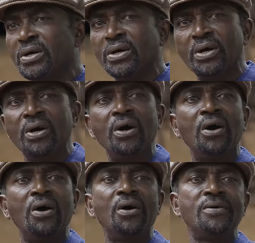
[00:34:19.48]
rights to
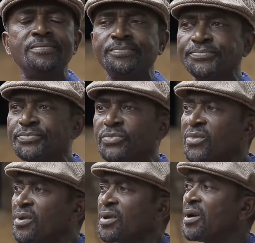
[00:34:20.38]
order anyone
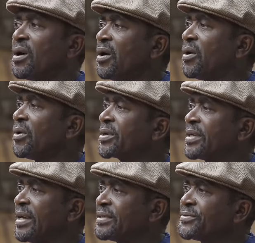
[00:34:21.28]
who comes in and goes
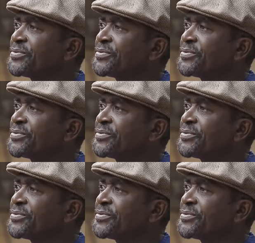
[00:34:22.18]
out of